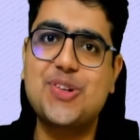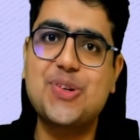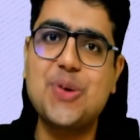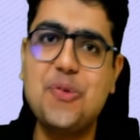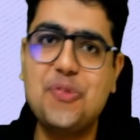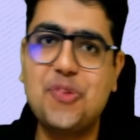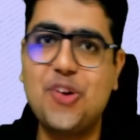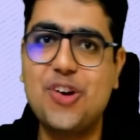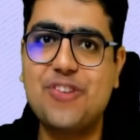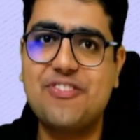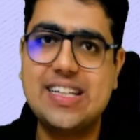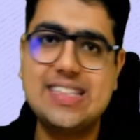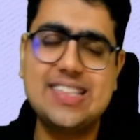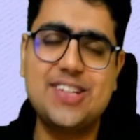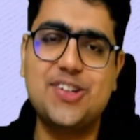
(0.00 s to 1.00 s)

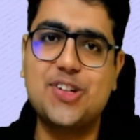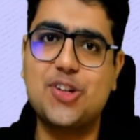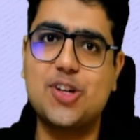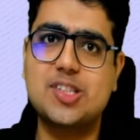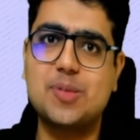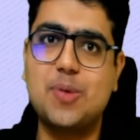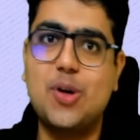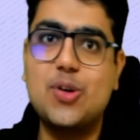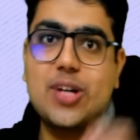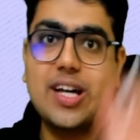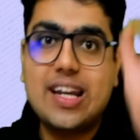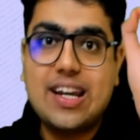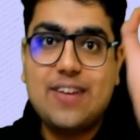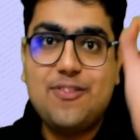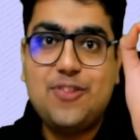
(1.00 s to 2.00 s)
2410 talks about
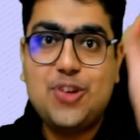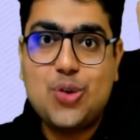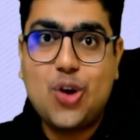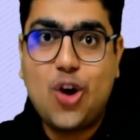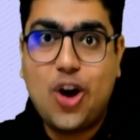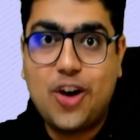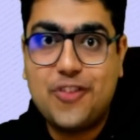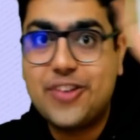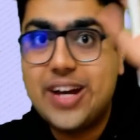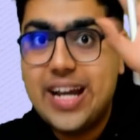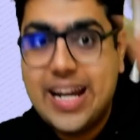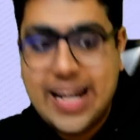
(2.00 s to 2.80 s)
review of